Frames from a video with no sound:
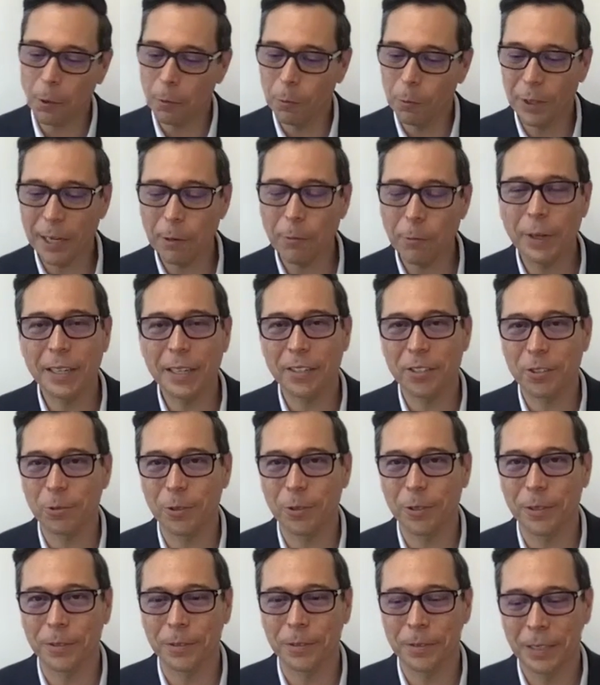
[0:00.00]
what I want to
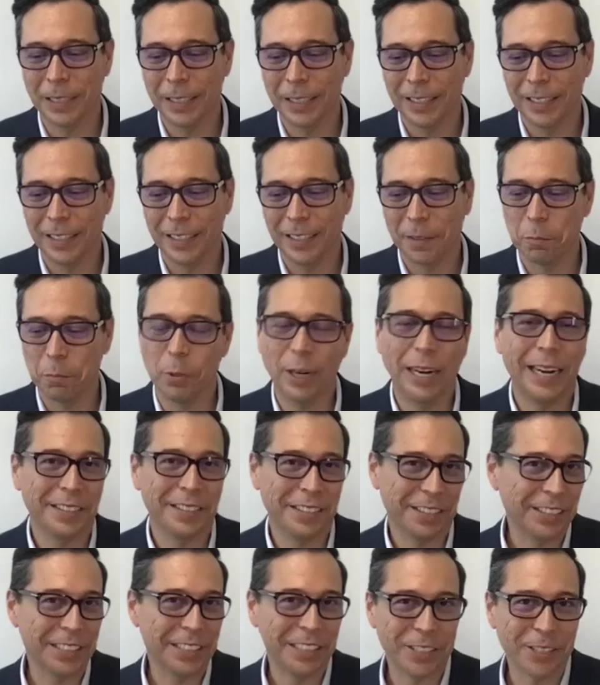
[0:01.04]
sort of
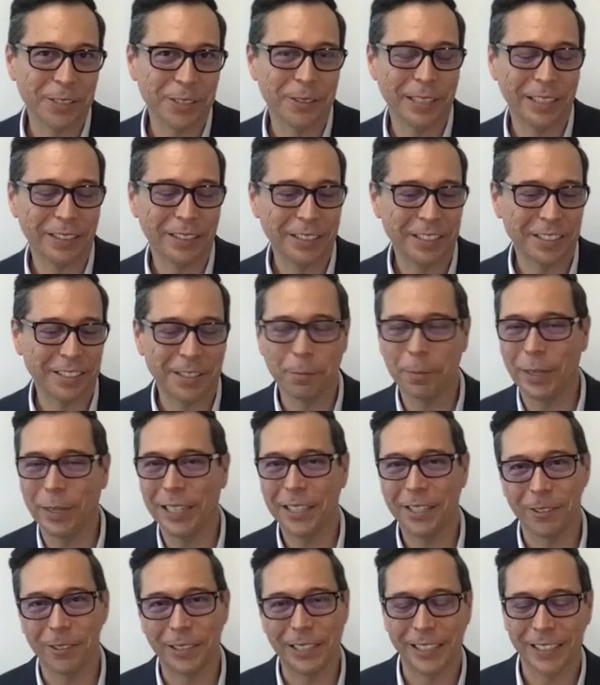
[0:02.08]
practically do, at least in my
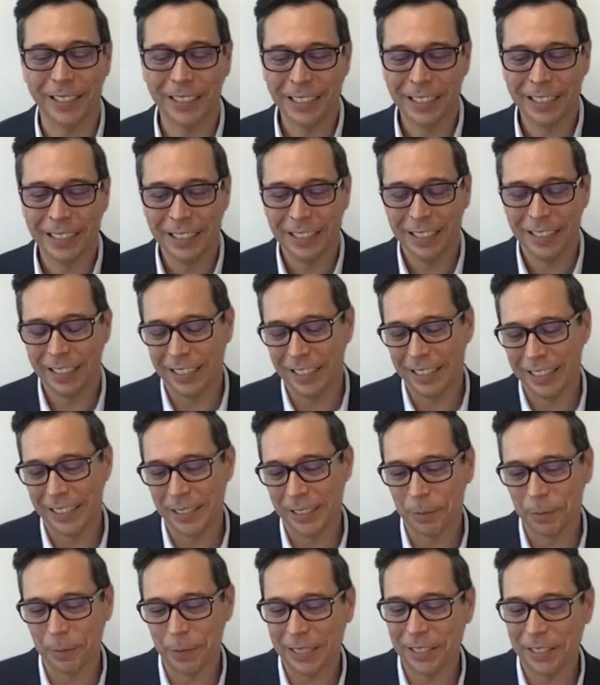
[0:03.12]
career.
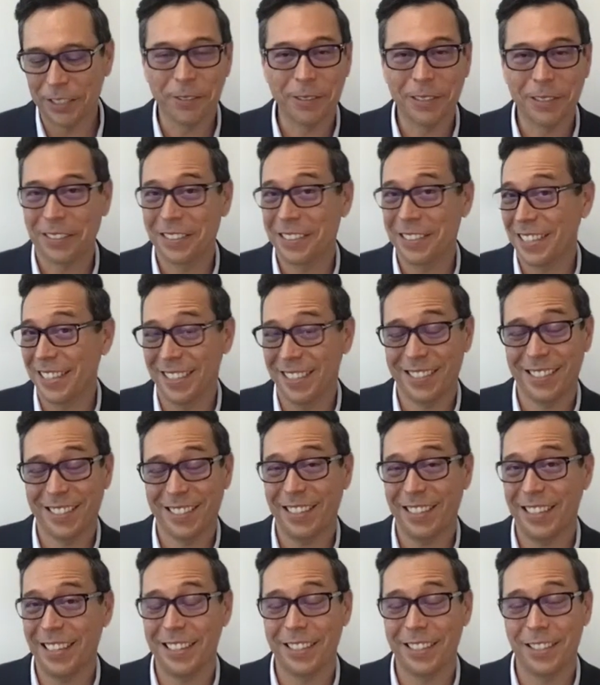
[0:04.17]
Um, I do get
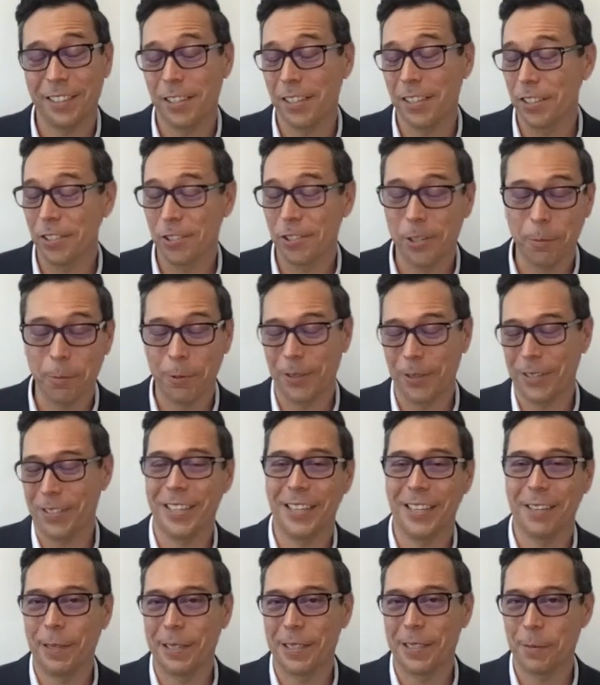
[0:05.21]
excited, super
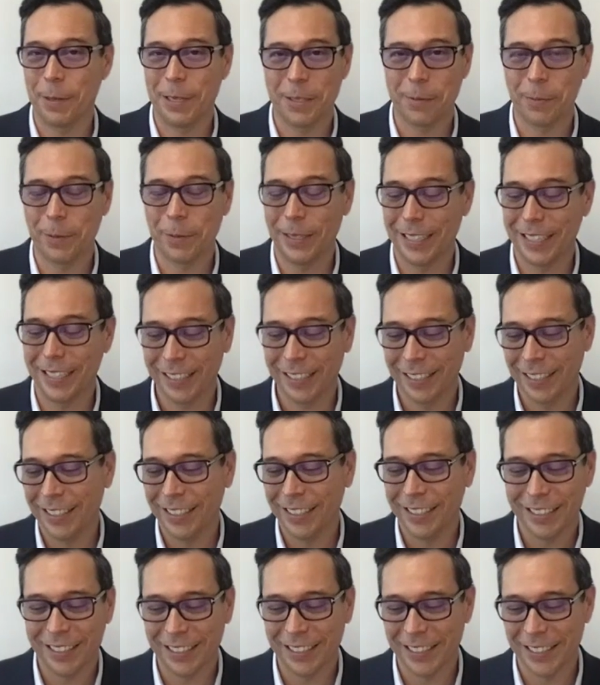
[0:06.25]
excited about space mining.
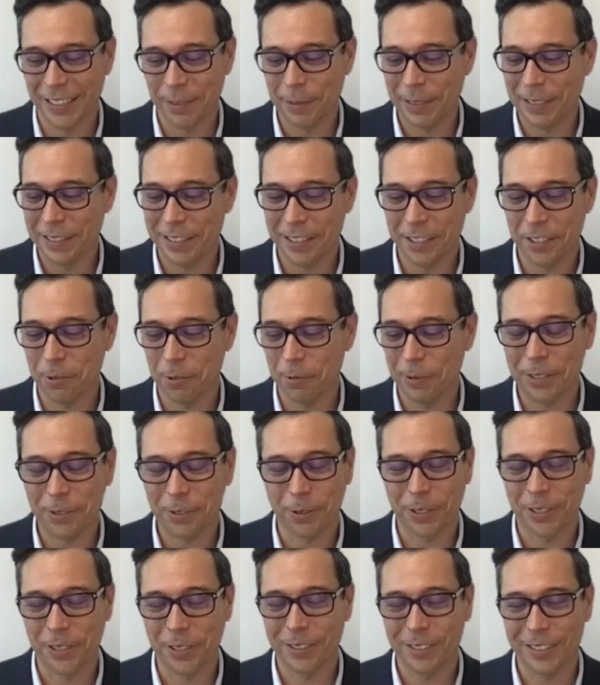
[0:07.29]
Um, in situ
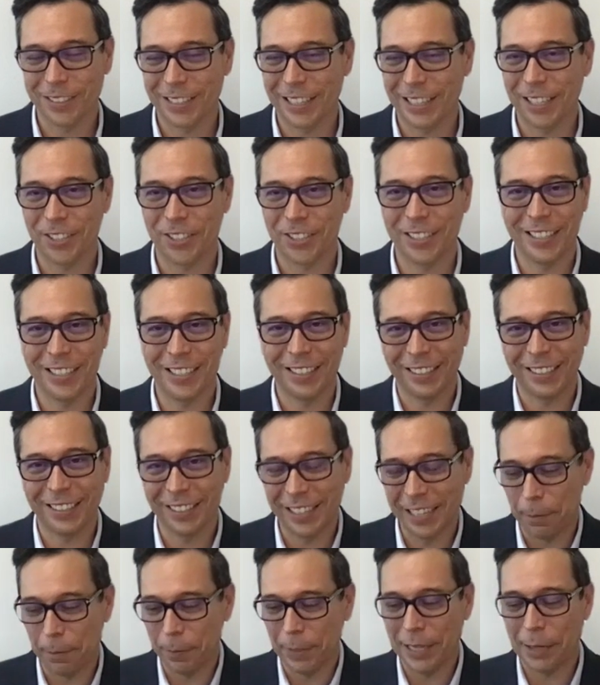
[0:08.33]
resource utilization and,
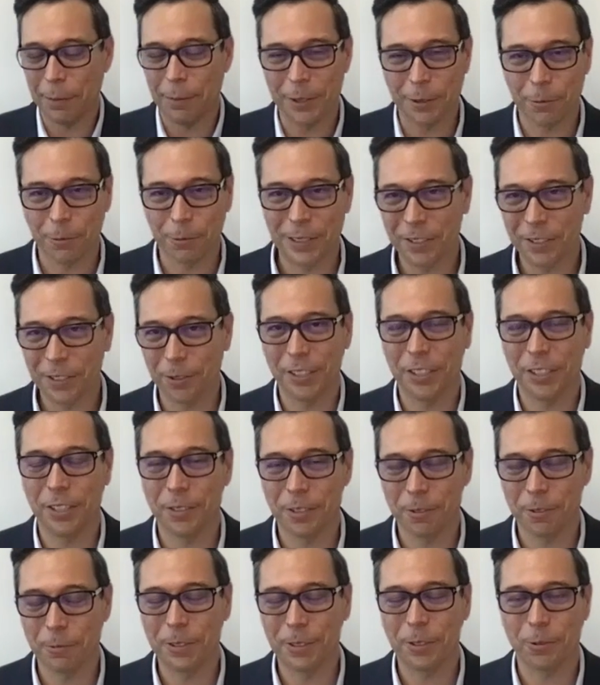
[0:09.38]
and being able to research,
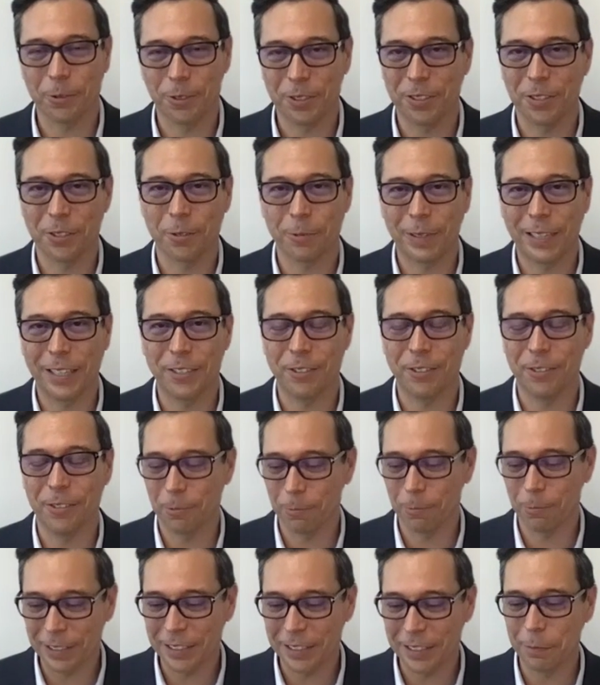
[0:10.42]
use the resources around you
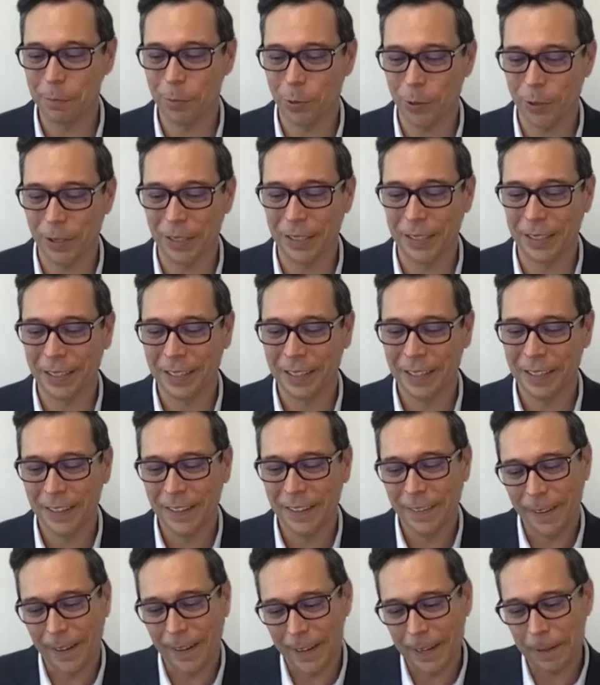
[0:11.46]
is really important.
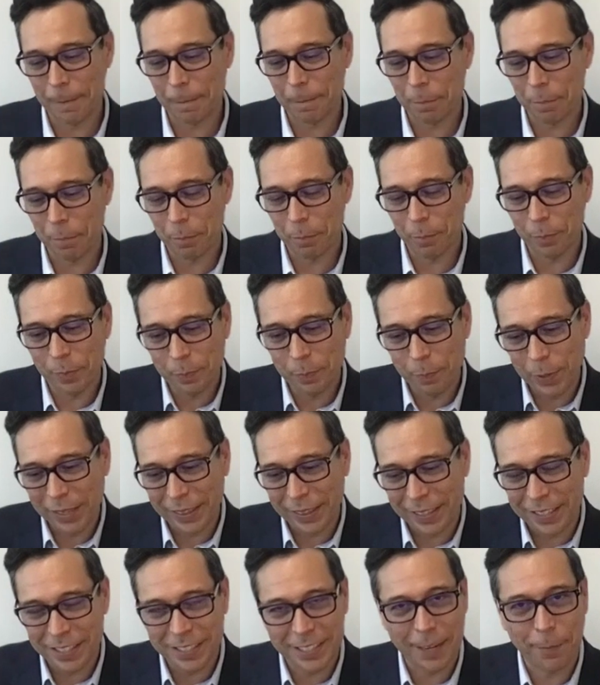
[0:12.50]
Um, but
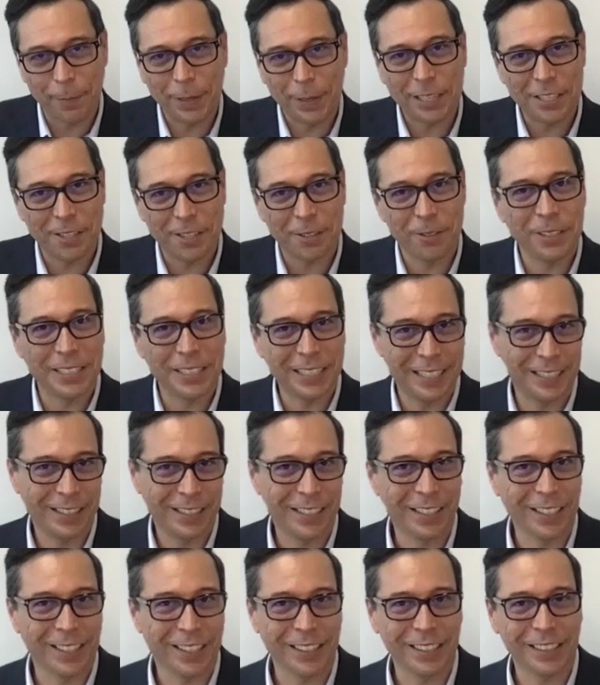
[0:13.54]
the stepping stone to get
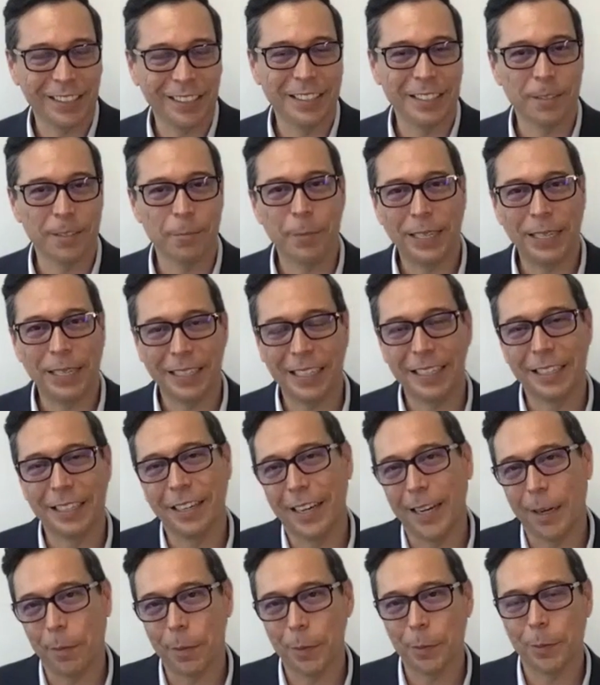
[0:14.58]
there is making an
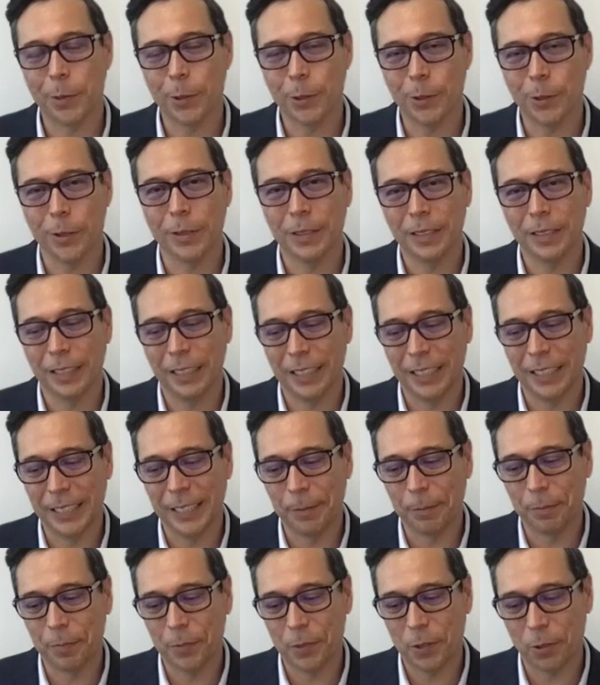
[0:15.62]
operable
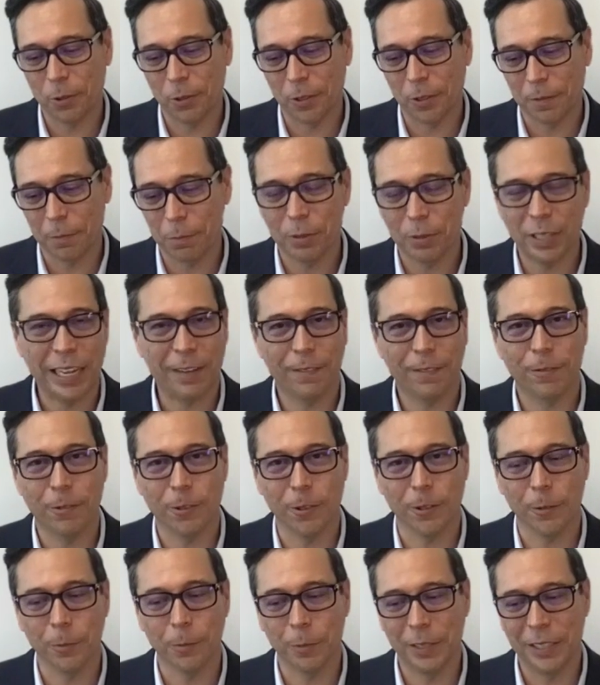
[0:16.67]
um, sort of
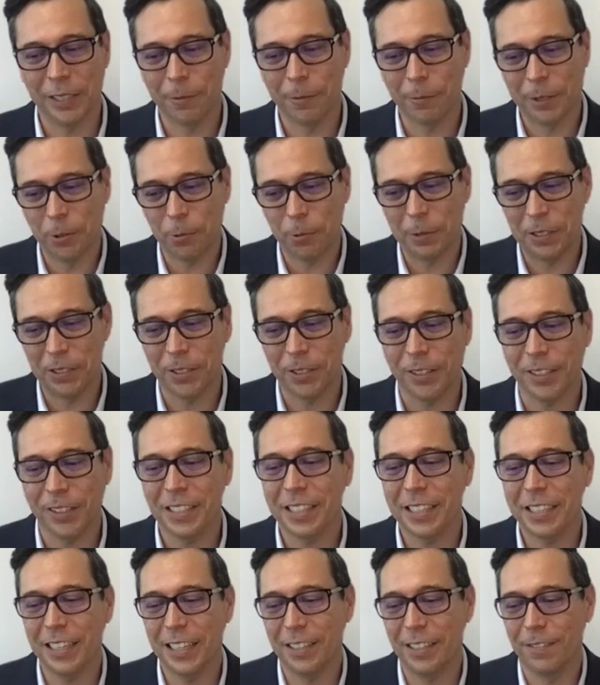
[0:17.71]
platform in which we start to
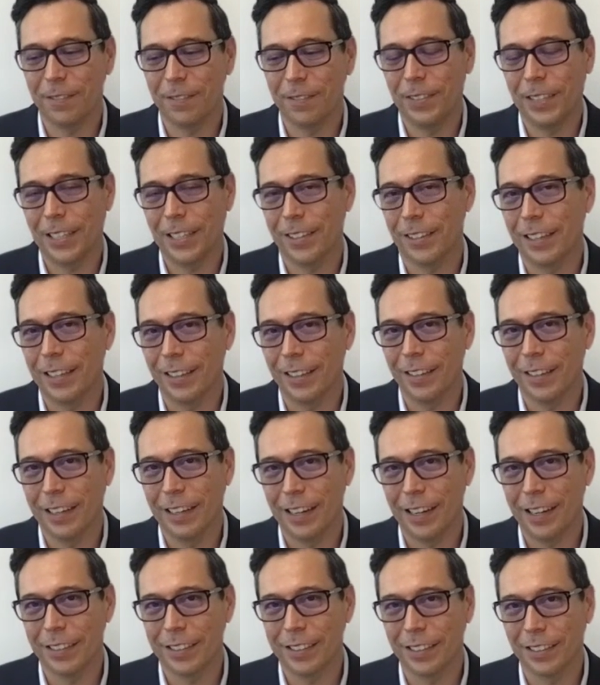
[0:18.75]
kind of figure out
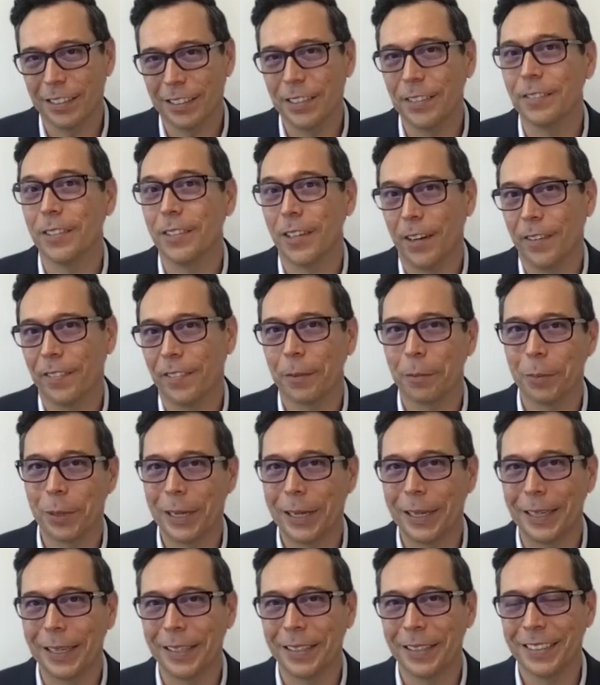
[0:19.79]
how to live off the
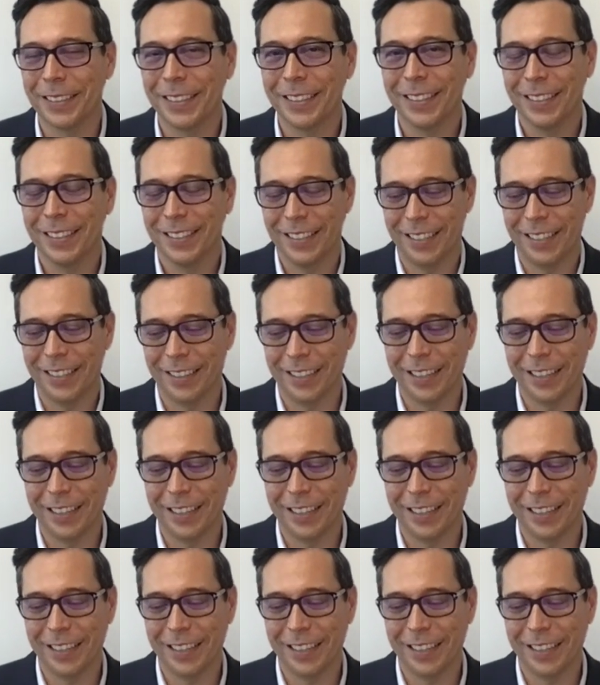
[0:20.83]
planet. Yeah.